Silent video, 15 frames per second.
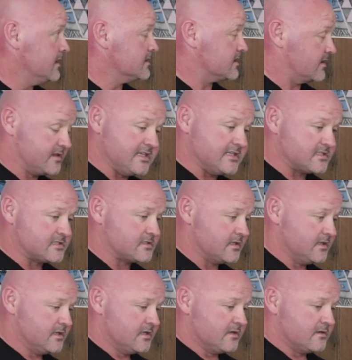So the
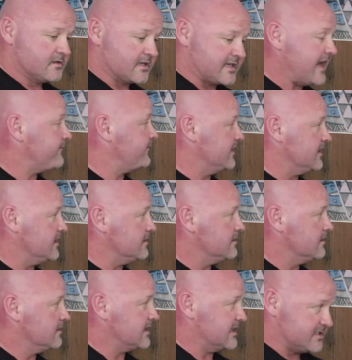caffeine
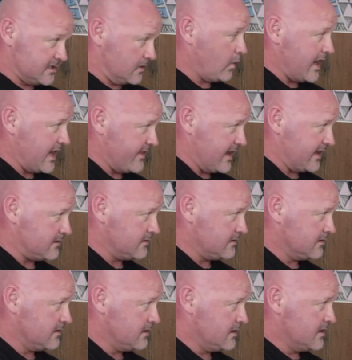gets in the way of that.
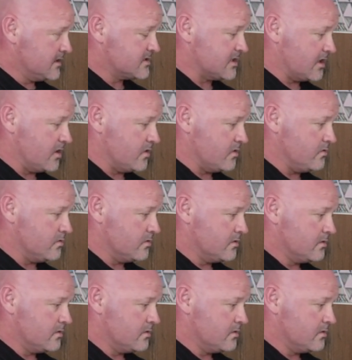So